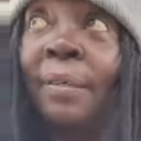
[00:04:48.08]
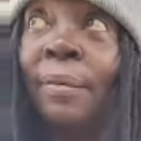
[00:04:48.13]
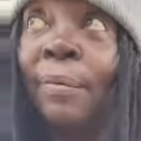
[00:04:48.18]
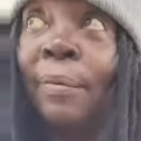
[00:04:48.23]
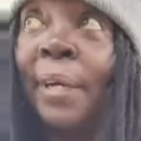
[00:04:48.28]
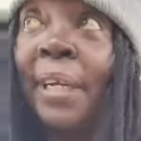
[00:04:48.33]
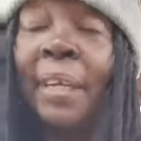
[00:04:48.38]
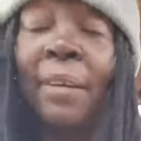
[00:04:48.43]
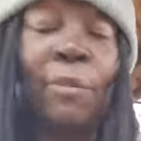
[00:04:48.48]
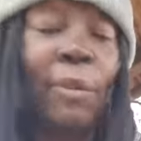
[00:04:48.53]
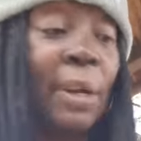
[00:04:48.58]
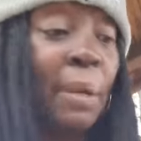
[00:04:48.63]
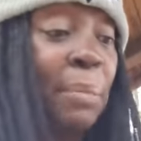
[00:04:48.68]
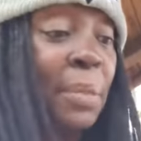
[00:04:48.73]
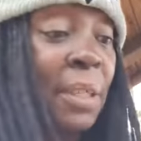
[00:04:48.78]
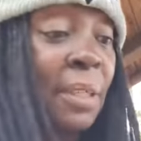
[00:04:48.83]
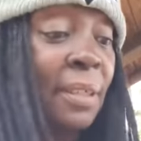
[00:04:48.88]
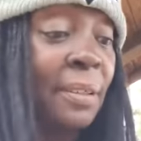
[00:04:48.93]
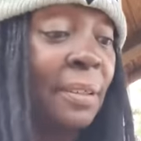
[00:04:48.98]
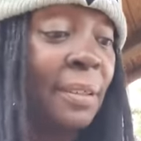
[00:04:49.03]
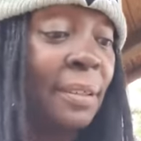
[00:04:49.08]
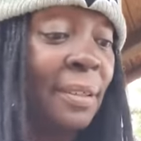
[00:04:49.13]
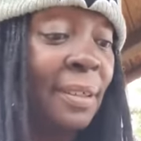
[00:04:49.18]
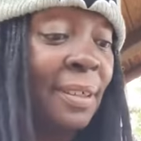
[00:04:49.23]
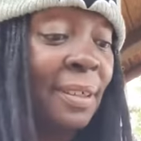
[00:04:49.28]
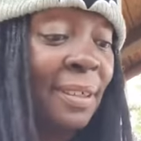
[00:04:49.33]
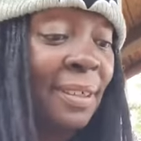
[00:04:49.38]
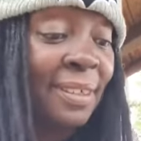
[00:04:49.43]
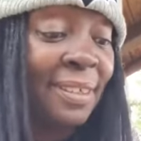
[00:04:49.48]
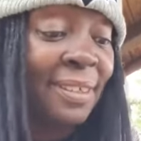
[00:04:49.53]
great-grandmother.
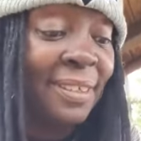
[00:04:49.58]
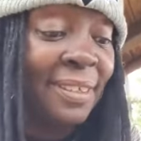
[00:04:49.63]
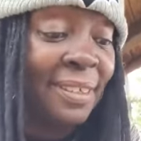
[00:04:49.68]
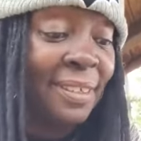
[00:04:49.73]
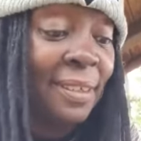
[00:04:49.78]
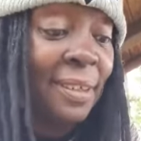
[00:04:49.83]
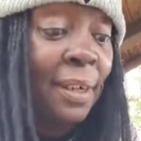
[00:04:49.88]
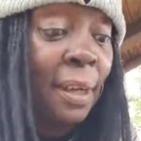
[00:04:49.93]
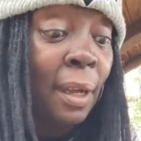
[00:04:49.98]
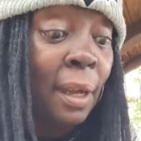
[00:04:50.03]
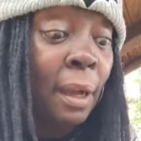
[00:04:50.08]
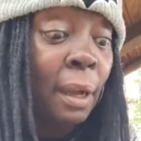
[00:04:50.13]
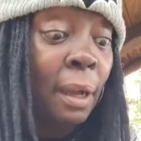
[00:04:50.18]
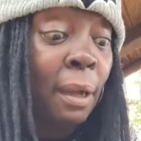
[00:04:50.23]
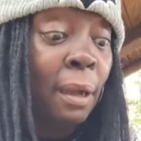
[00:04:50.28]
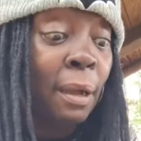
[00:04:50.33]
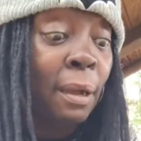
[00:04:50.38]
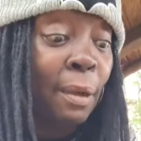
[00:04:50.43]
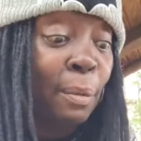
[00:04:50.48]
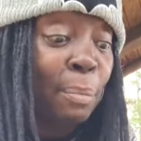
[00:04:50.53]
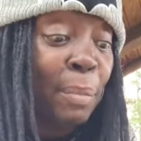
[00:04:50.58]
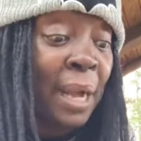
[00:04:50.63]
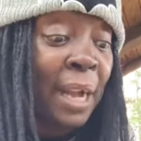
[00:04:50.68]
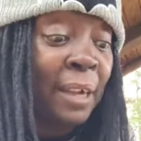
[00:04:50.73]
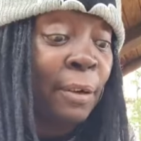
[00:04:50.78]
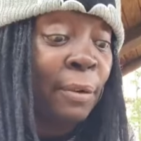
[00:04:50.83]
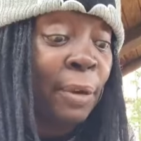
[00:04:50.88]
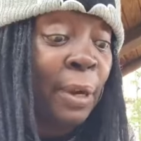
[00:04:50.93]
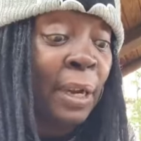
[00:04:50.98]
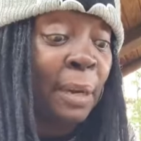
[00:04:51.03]
All my
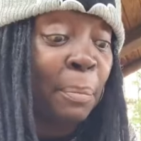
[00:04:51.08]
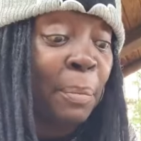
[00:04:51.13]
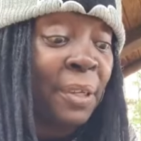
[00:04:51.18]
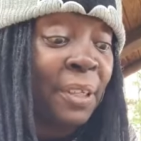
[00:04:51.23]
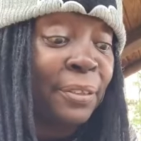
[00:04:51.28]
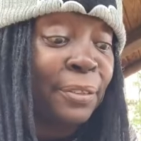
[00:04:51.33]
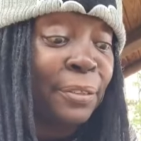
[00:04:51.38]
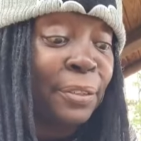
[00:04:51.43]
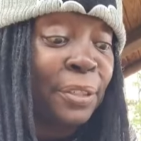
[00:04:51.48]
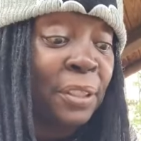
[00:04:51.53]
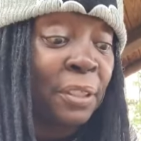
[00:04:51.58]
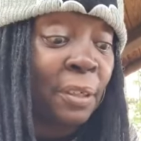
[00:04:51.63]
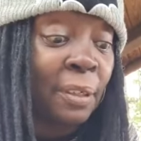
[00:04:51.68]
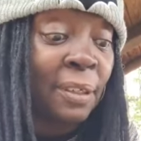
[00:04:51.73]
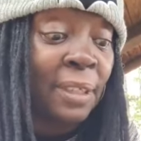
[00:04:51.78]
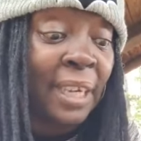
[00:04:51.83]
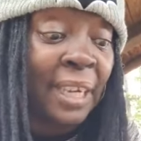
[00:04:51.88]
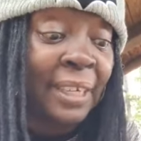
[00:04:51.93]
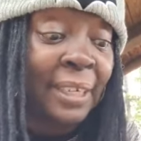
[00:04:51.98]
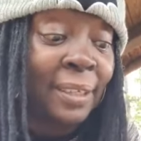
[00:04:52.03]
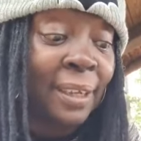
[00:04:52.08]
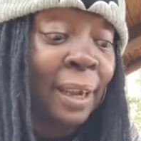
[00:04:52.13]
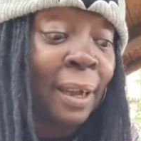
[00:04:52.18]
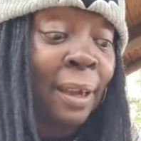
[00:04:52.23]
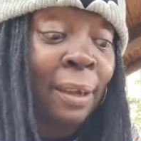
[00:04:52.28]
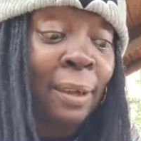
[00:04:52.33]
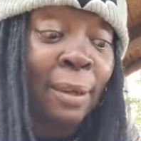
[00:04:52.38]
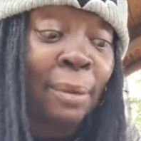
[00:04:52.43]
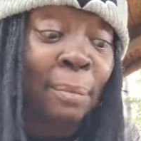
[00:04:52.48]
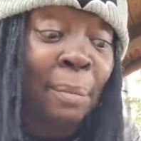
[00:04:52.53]
grandmothers are like,
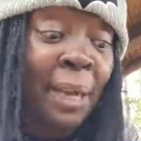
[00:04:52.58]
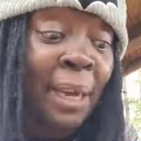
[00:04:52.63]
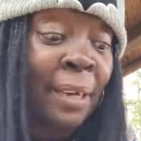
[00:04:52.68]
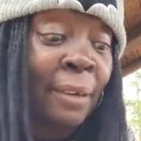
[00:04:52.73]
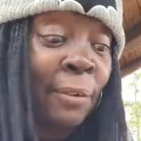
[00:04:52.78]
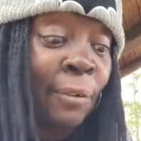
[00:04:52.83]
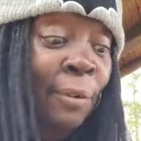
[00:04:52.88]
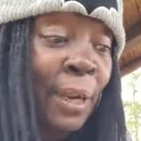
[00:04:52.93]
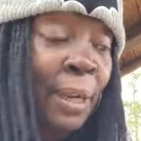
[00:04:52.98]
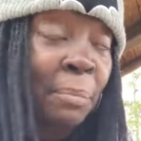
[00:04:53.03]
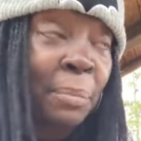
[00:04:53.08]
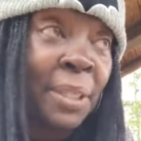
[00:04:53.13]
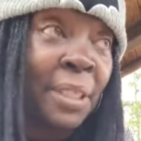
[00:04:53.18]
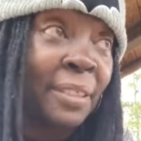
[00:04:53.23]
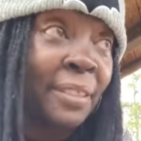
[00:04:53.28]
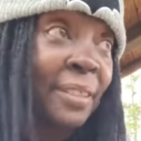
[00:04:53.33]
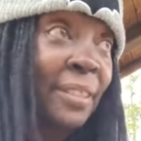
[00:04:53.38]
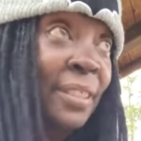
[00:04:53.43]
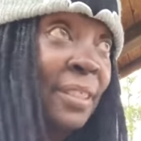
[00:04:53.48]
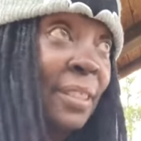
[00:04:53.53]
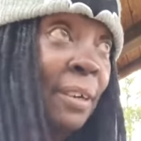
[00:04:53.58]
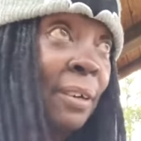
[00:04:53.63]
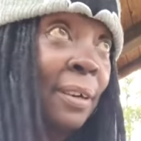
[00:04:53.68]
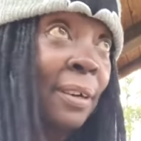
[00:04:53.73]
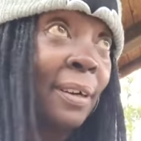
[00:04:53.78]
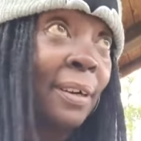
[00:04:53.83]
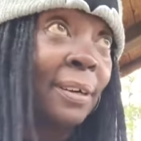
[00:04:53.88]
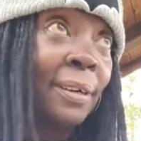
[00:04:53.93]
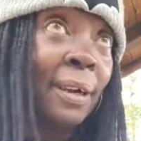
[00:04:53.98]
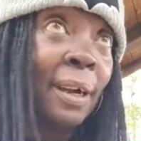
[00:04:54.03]
all my grandmothers
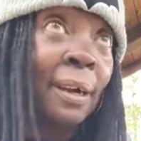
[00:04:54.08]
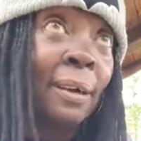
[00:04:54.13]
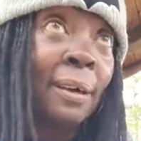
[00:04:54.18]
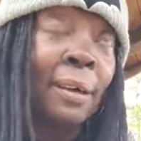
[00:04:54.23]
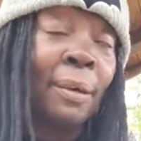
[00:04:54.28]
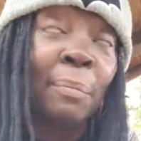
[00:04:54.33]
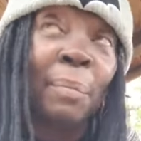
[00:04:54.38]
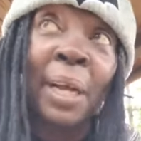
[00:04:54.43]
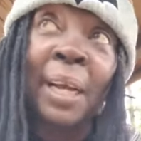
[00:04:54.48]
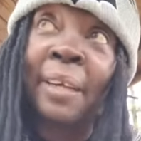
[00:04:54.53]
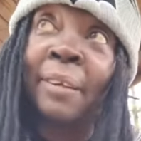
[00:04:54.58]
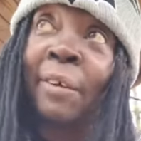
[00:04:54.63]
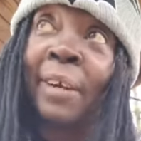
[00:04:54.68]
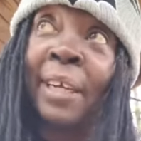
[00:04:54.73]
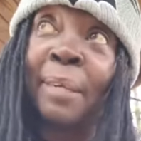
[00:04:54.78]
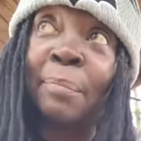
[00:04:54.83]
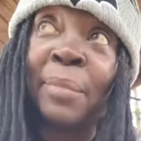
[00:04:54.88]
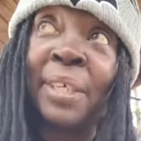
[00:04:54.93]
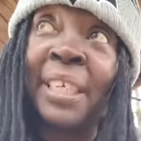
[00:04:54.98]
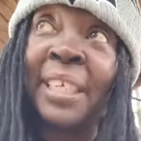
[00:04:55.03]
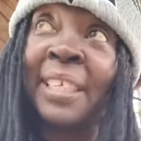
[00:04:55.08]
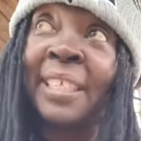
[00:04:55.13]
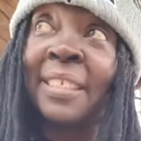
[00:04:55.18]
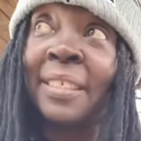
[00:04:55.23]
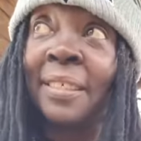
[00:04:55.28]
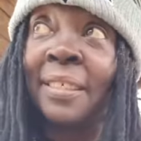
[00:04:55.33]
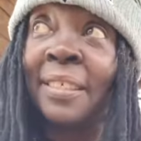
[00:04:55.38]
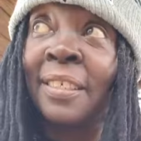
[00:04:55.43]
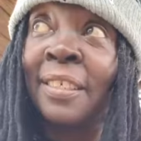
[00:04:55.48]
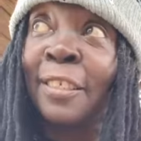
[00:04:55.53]
are, all my grandma. It
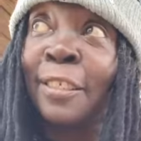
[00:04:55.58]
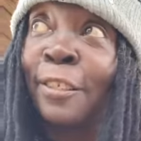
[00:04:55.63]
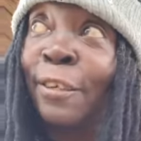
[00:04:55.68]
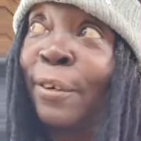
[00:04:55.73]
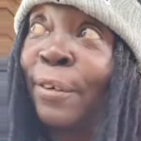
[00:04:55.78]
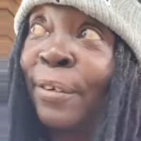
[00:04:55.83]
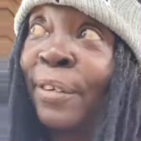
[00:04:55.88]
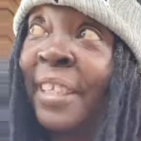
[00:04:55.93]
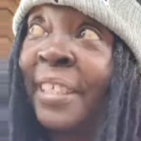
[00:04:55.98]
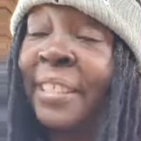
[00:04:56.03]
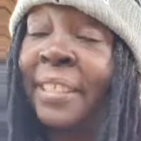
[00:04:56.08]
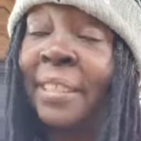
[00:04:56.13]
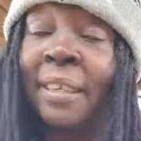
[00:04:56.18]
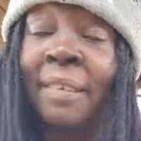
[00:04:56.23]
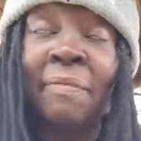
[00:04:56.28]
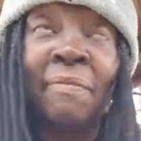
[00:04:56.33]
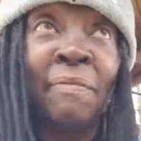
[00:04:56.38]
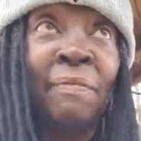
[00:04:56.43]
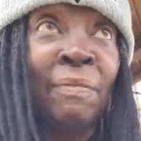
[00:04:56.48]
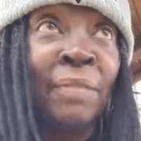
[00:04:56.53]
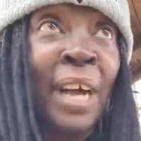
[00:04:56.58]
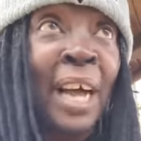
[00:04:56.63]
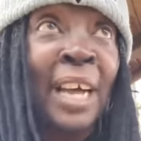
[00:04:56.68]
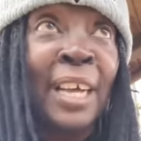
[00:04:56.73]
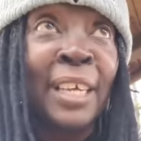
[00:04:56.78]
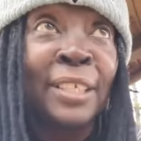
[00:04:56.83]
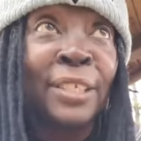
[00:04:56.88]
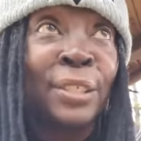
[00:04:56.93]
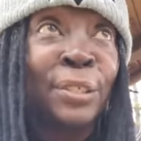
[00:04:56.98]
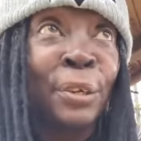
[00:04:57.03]
is a circle, it's the
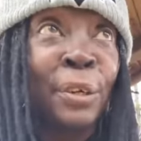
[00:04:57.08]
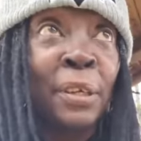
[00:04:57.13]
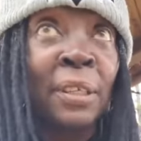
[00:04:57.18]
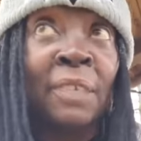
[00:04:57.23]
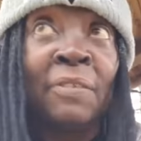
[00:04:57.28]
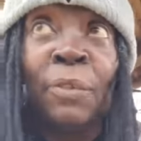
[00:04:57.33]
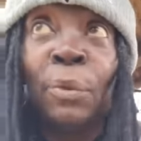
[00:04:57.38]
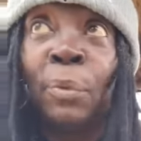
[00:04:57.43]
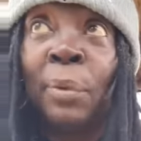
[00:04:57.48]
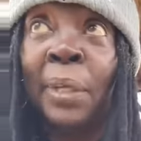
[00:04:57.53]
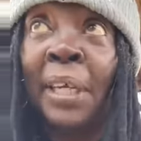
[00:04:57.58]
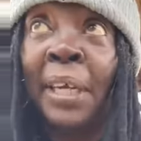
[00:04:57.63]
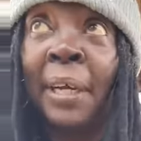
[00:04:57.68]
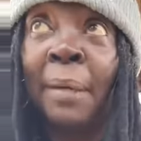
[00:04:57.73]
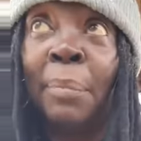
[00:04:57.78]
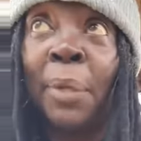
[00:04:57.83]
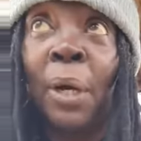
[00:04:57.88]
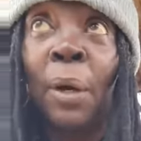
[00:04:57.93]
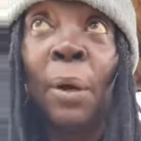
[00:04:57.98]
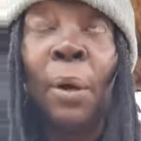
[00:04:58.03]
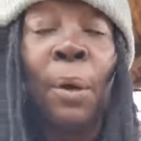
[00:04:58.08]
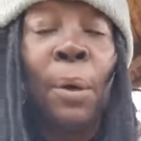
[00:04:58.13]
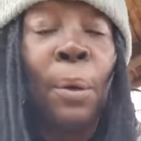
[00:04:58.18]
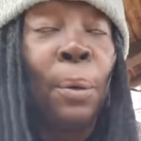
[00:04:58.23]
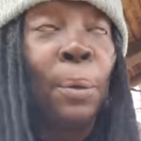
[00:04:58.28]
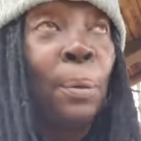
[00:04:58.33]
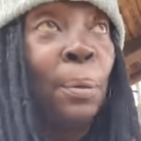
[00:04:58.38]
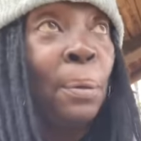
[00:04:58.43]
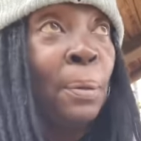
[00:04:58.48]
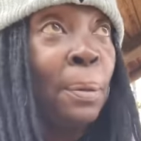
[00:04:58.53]
mind circle of the web.
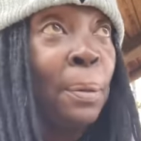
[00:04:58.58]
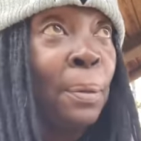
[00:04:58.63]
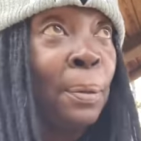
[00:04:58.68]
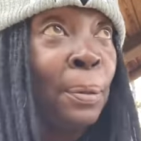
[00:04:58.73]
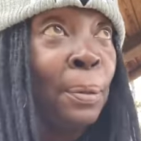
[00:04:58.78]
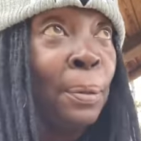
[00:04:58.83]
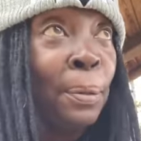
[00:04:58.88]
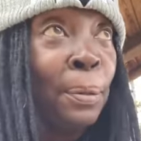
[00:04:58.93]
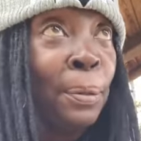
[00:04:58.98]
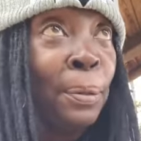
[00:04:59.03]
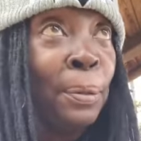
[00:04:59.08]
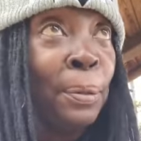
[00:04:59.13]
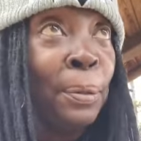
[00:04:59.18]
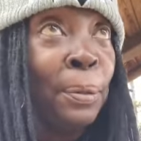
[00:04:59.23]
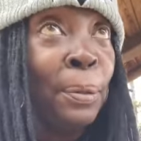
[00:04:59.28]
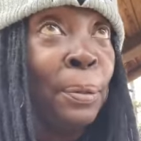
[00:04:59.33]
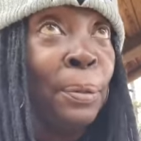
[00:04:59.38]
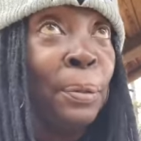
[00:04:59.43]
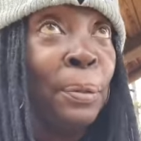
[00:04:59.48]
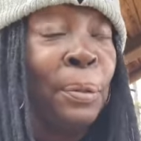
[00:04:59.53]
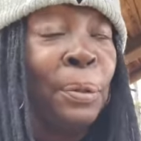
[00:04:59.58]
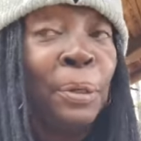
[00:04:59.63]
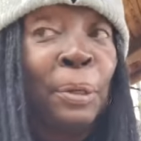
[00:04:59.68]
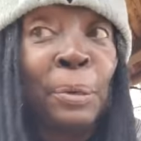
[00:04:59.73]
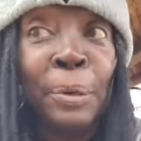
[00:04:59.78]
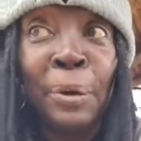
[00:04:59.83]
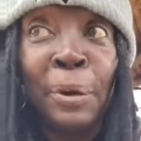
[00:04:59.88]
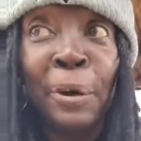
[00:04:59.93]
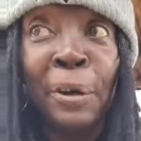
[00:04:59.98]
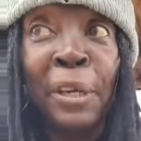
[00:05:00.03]
Woo!
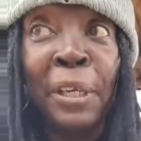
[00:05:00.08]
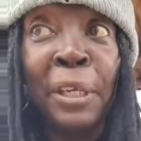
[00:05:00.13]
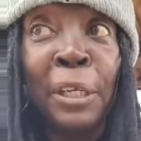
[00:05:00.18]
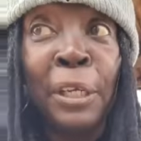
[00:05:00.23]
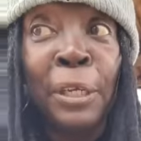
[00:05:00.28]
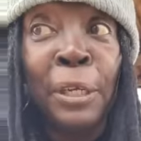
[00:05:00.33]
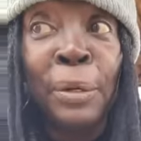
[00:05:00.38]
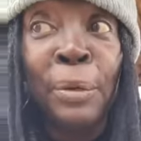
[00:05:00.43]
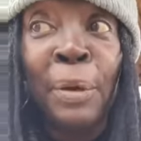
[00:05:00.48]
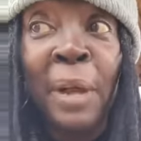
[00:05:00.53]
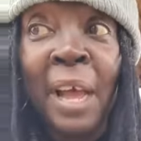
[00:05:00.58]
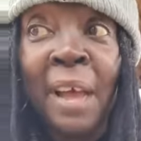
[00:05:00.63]
Lord, you